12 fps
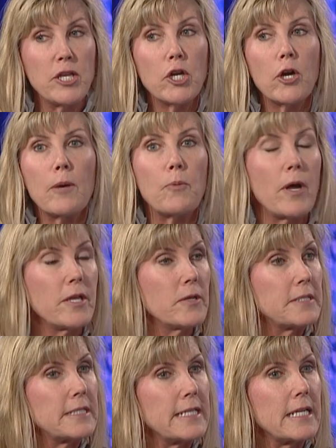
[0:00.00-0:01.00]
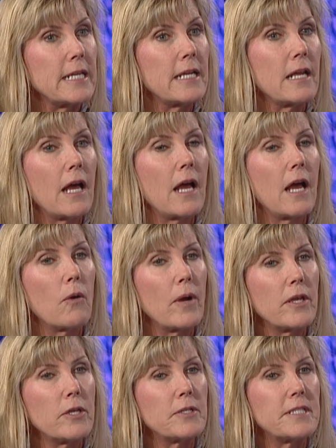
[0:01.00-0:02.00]
in Europe, what you see
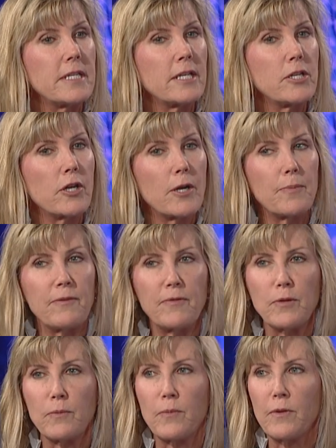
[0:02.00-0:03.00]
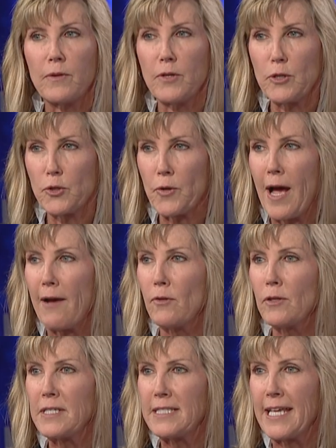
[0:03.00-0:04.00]
in Europe, if you
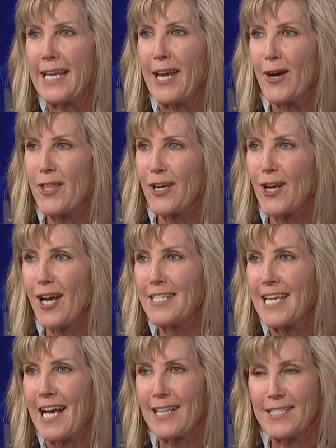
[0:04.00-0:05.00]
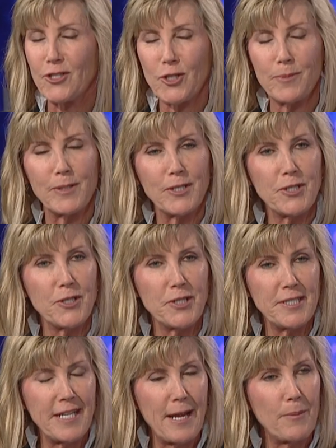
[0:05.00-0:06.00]
travel, is they carry the contactless terminal to the
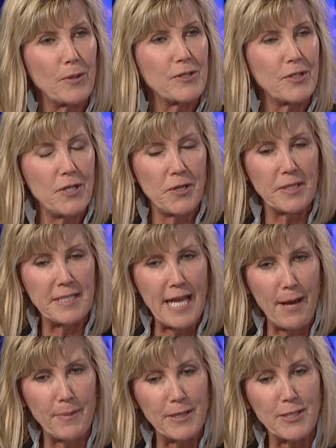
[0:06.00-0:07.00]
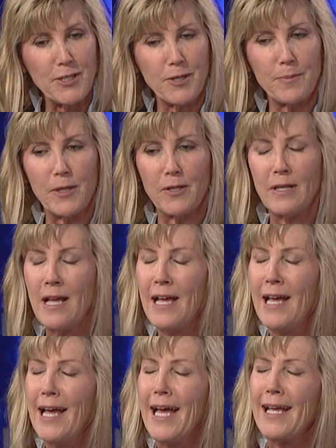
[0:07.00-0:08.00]
table, so you can tap at the terminal.
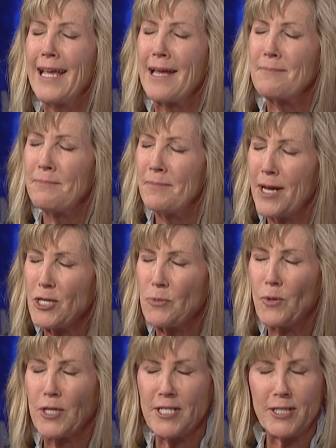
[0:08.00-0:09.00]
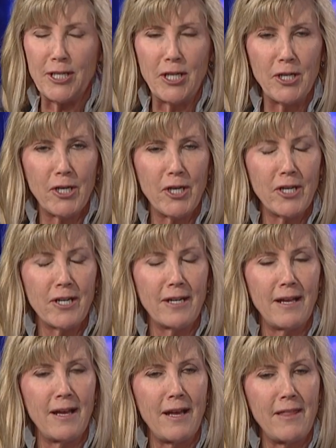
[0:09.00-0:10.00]
Again, much more secure
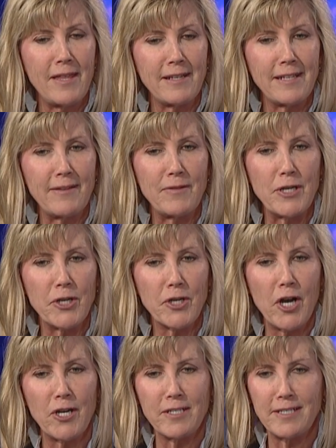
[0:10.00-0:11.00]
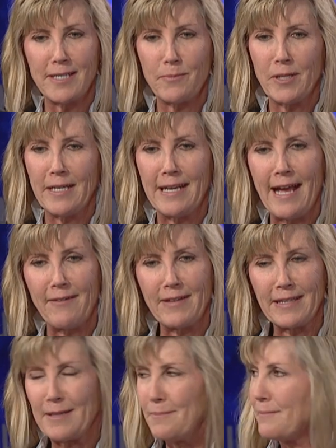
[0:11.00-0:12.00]
than giving your card to someone and
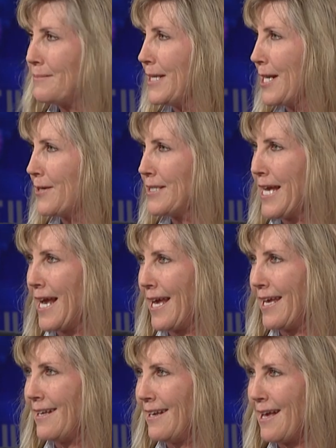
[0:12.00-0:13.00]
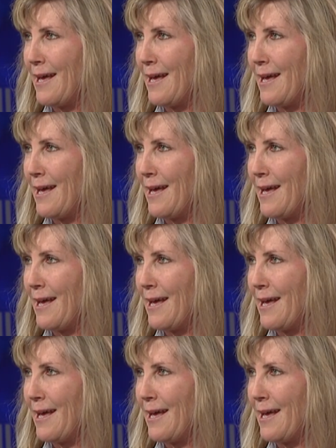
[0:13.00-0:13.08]
having them, you know, take it